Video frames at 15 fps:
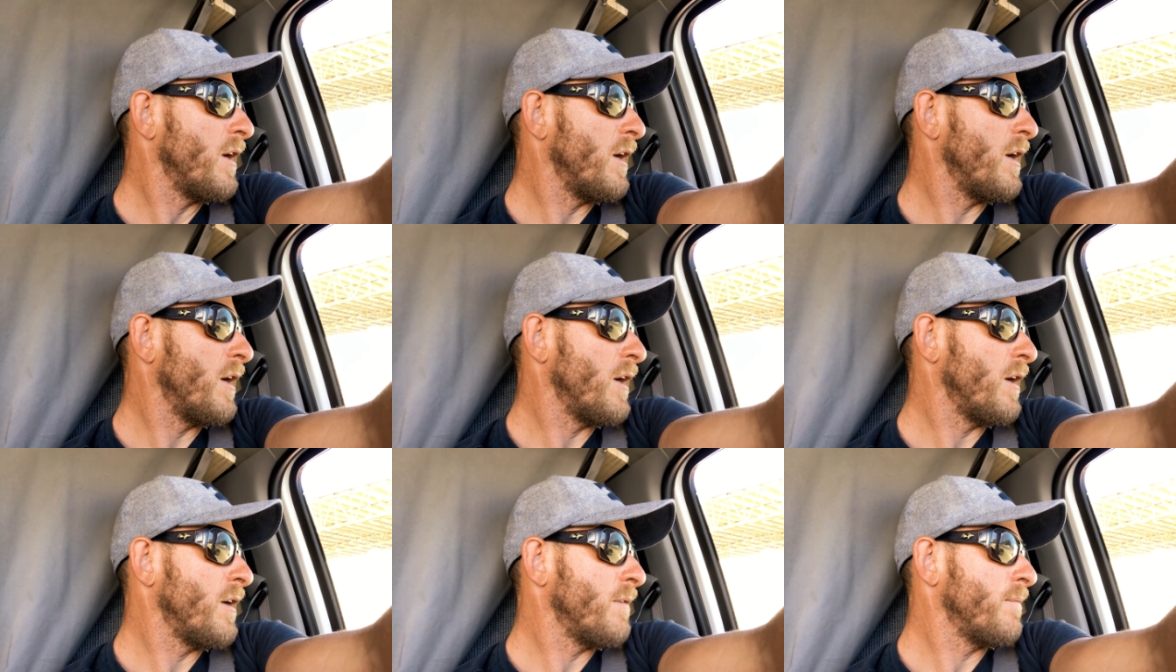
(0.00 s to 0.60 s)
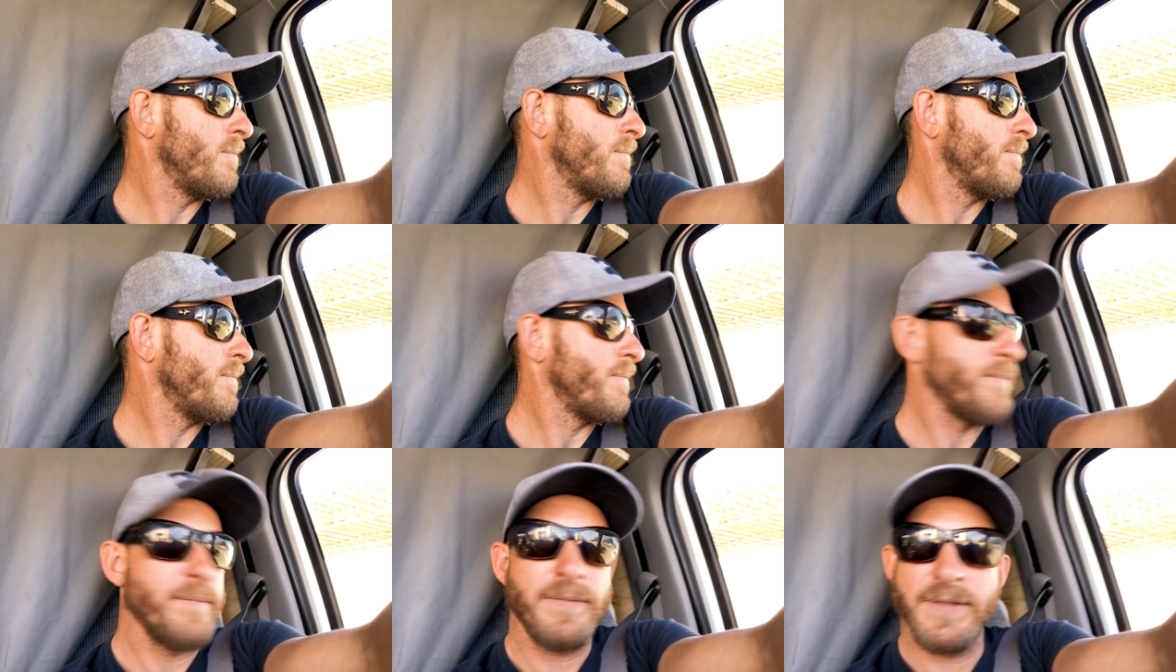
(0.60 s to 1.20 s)
Um,
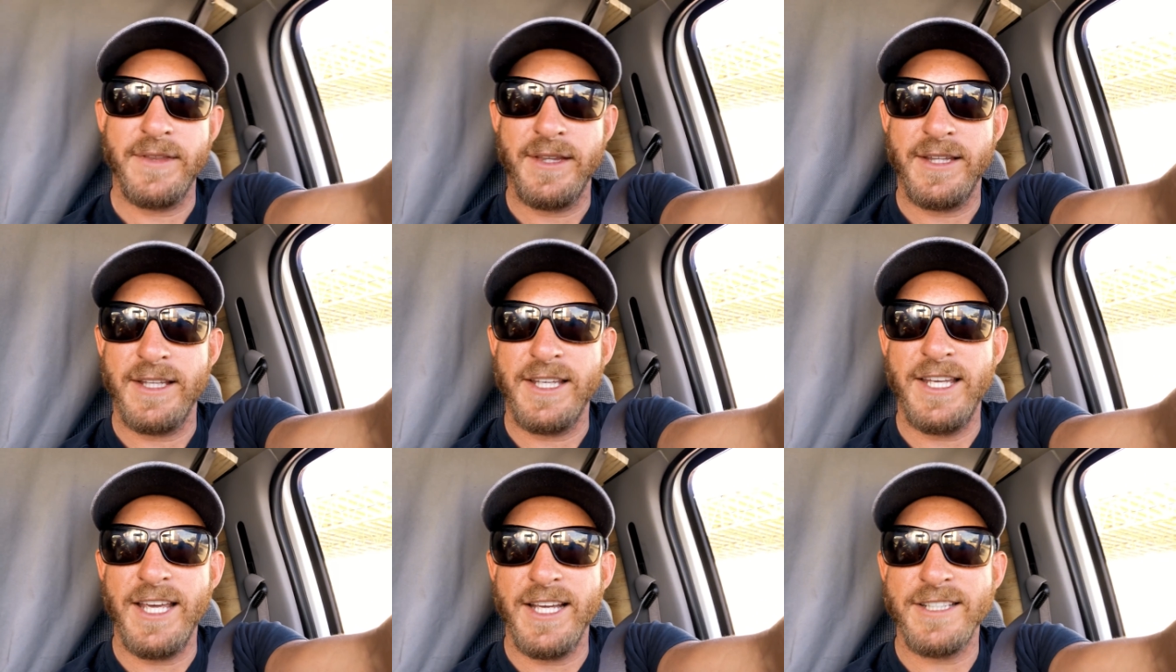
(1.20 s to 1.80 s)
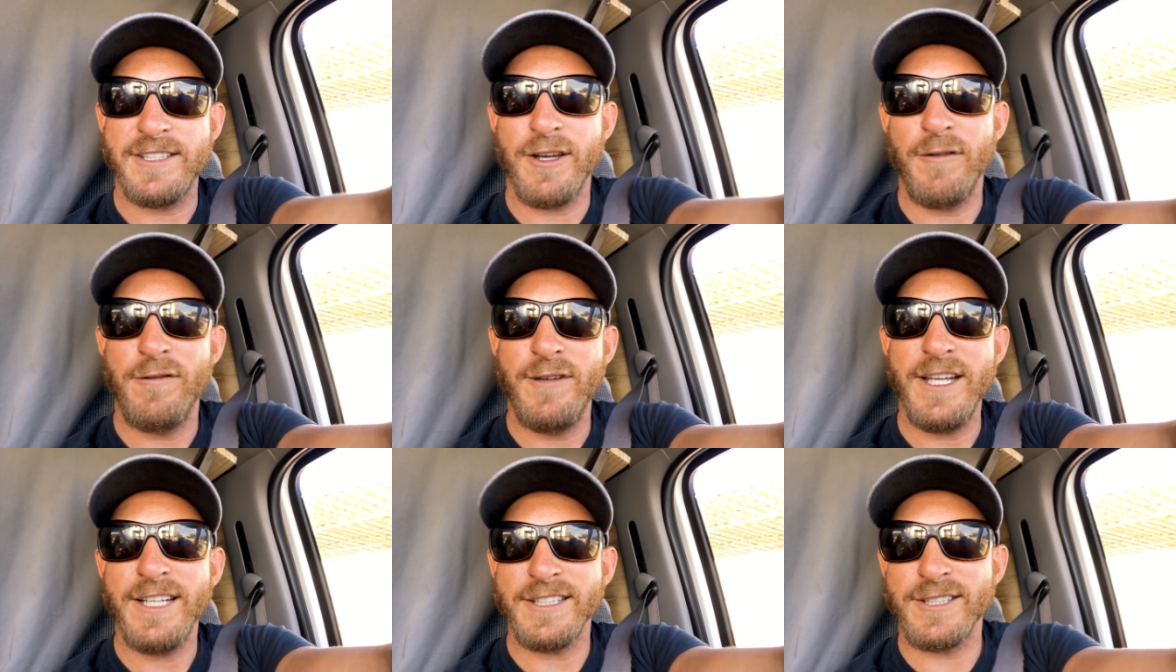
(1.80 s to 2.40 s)
yeah, so
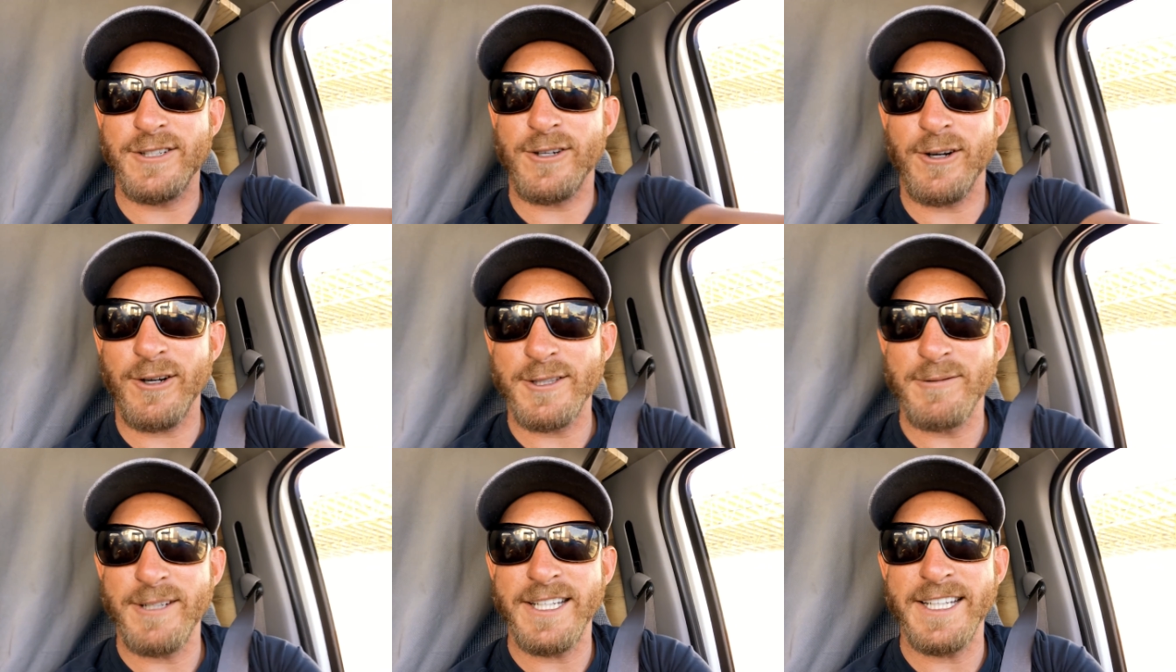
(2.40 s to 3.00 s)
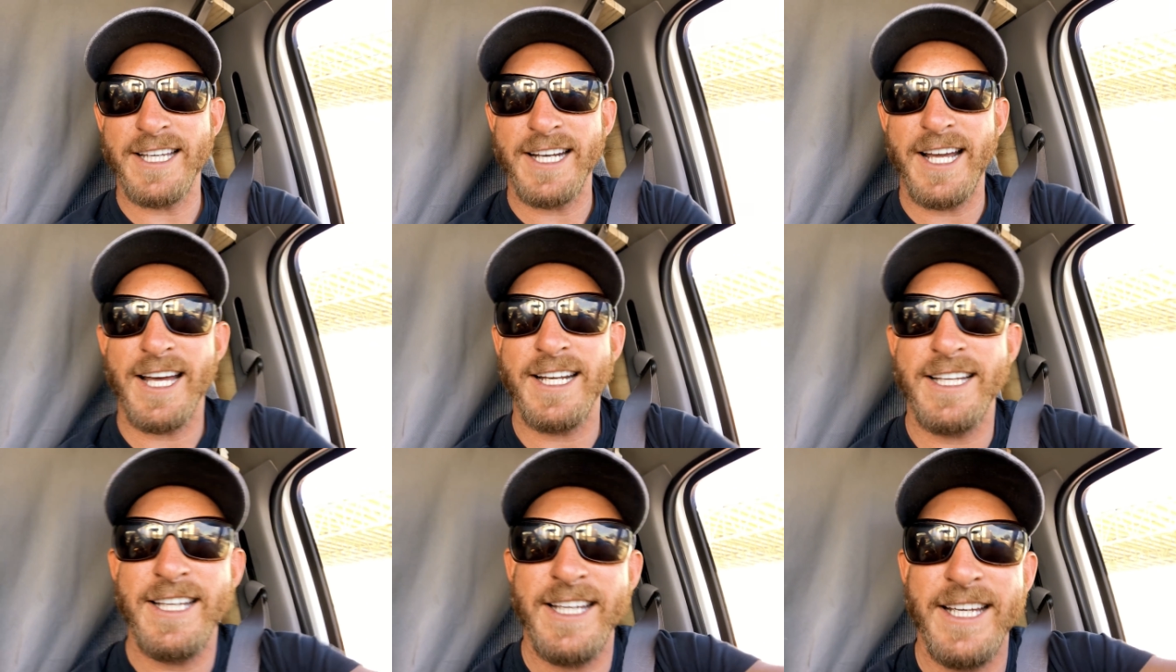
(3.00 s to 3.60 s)
fingers crossed we can get
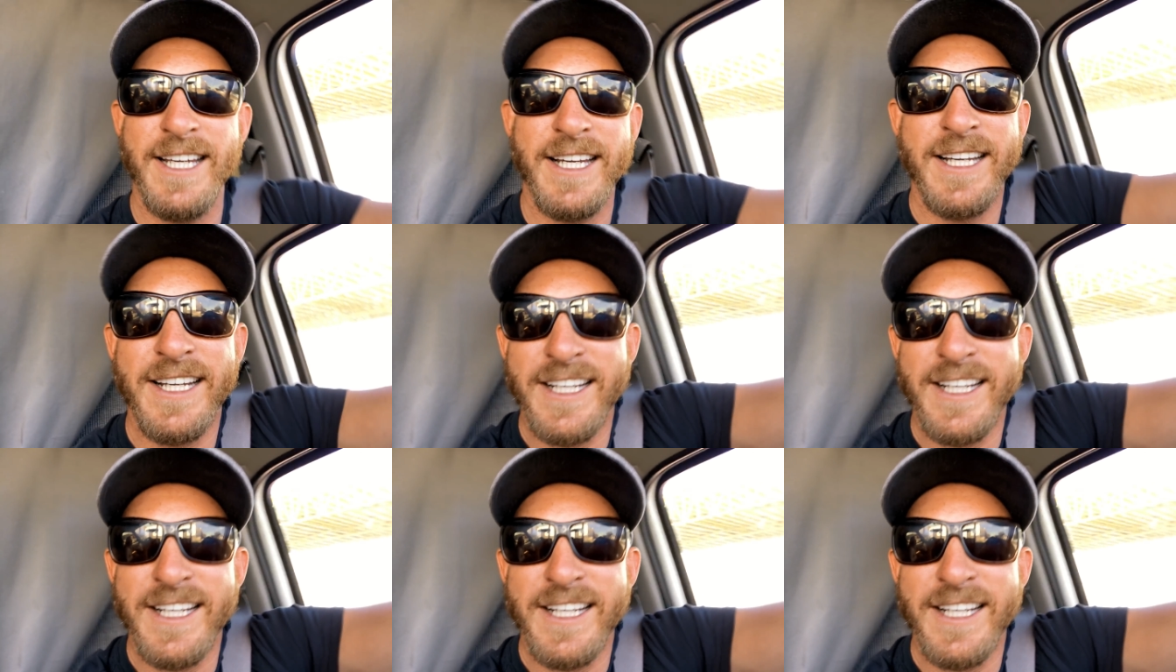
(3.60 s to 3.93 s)
out of here.